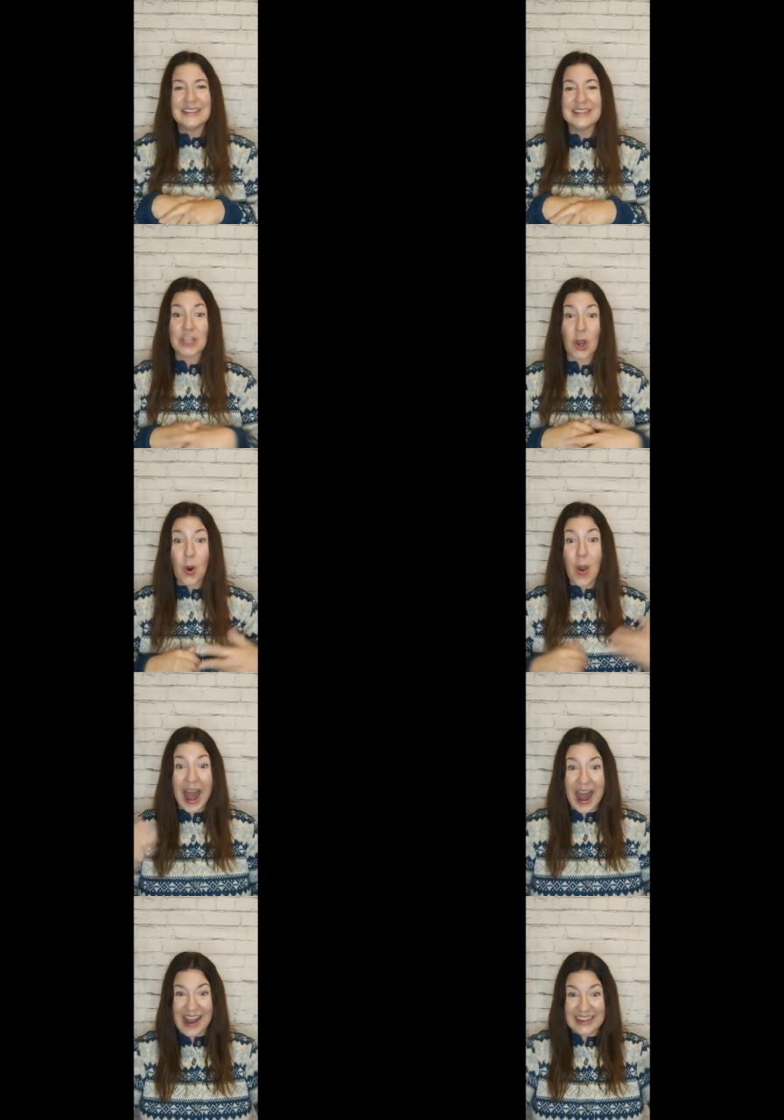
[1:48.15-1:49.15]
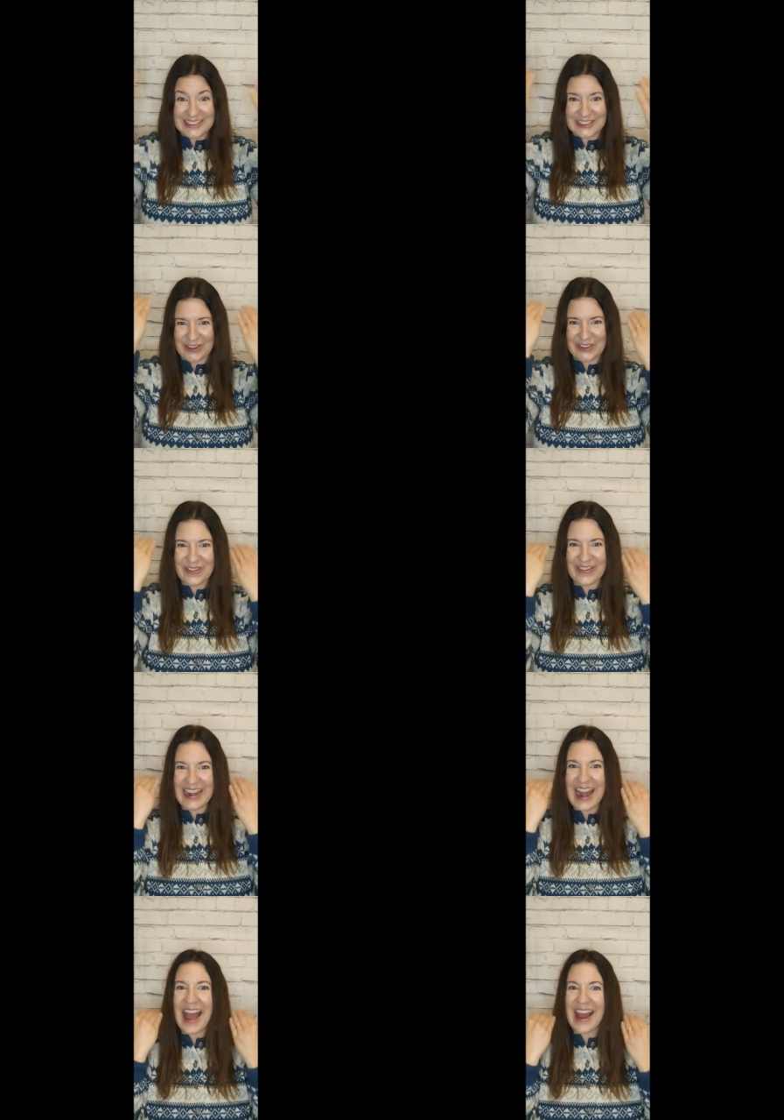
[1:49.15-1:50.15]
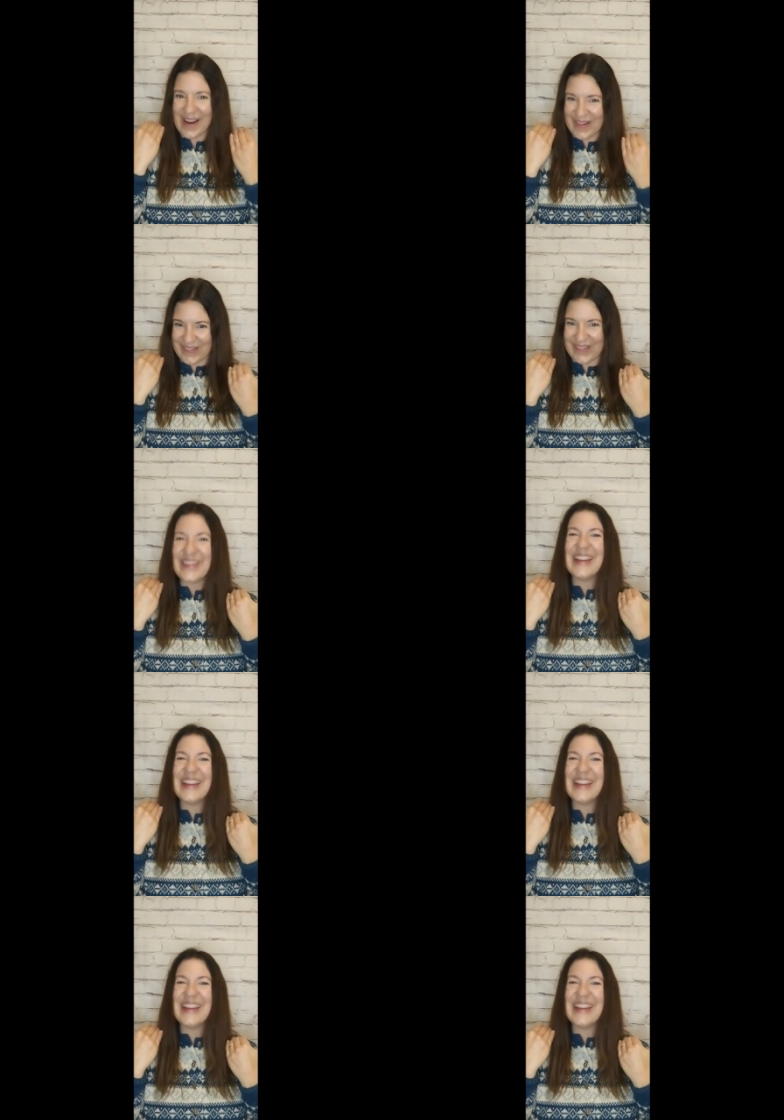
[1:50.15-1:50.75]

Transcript: So I started growing it out.